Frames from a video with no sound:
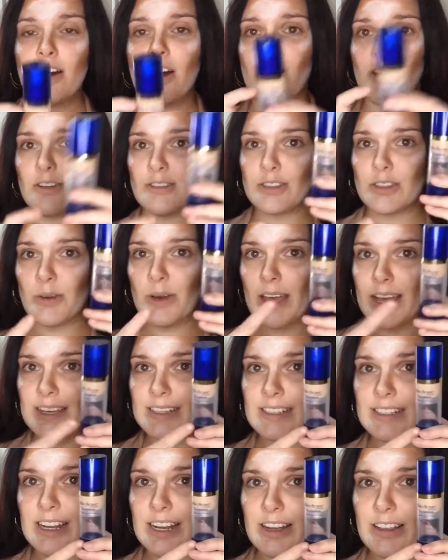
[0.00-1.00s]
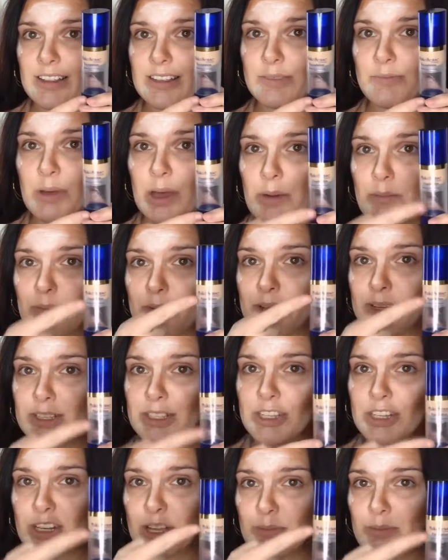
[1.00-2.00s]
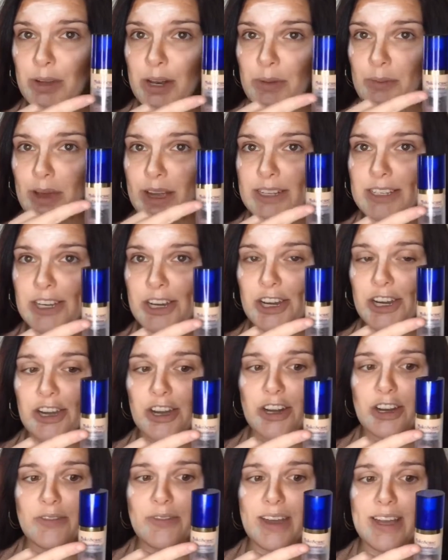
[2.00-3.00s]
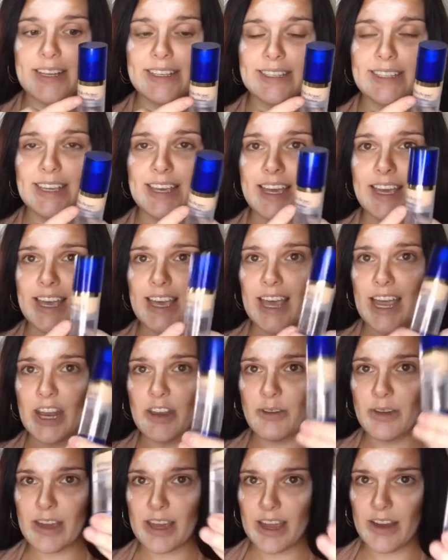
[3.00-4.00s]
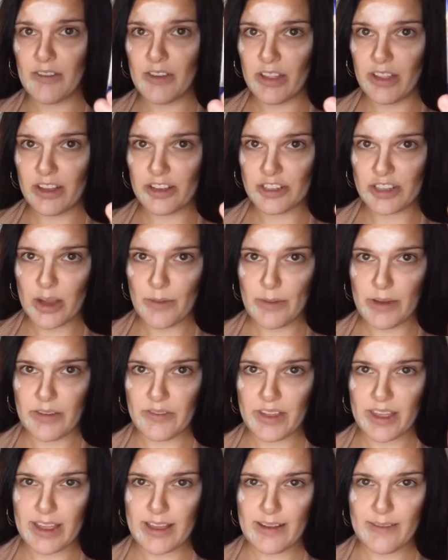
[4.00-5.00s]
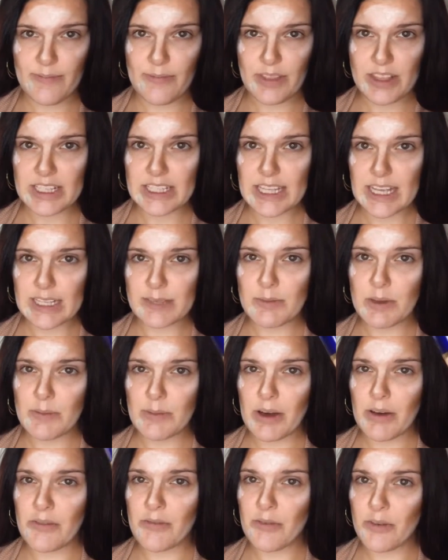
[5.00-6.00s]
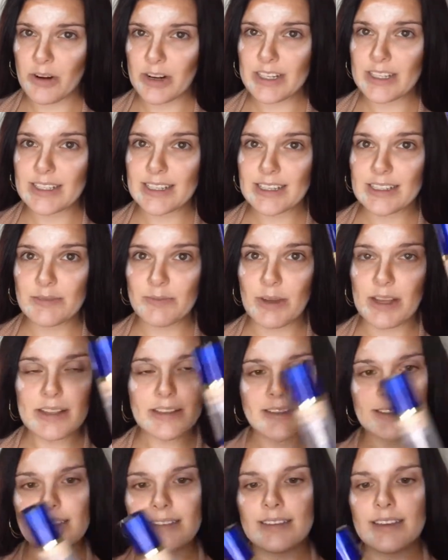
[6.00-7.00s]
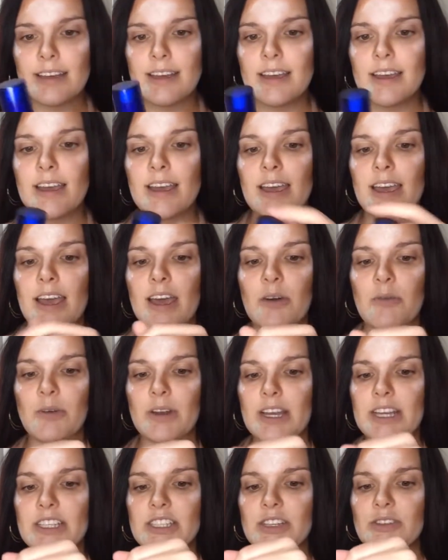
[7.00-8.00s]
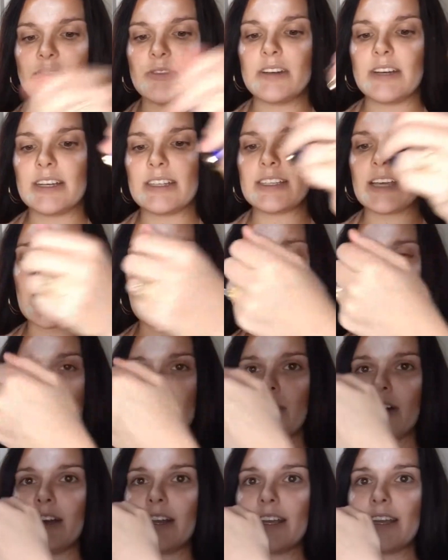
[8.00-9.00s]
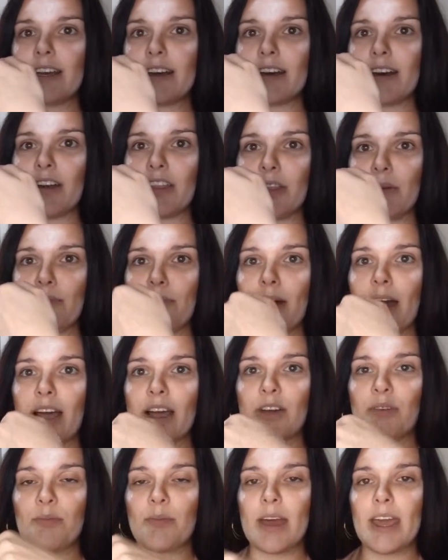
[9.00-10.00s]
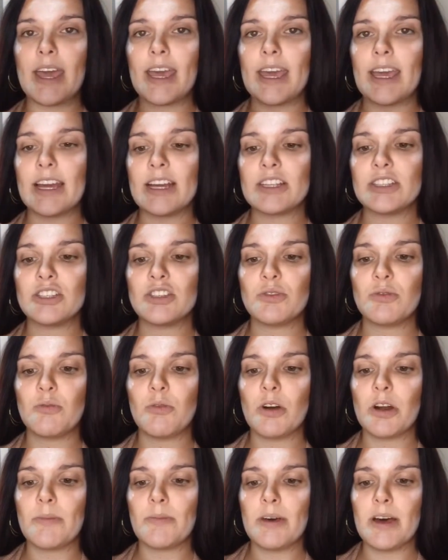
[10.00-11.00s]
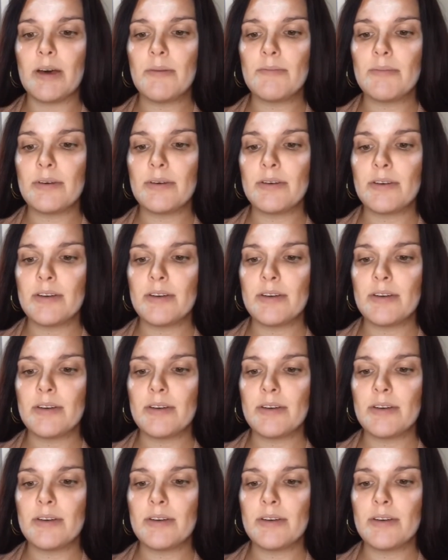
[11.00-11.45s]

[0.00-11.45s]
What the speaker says: Also has an airless pump, so you're not putting bacteria on your face, and you get every last drop of it. This lasts me about 4 to 6 months. And what I do is I put it on the back of my hand to warm up.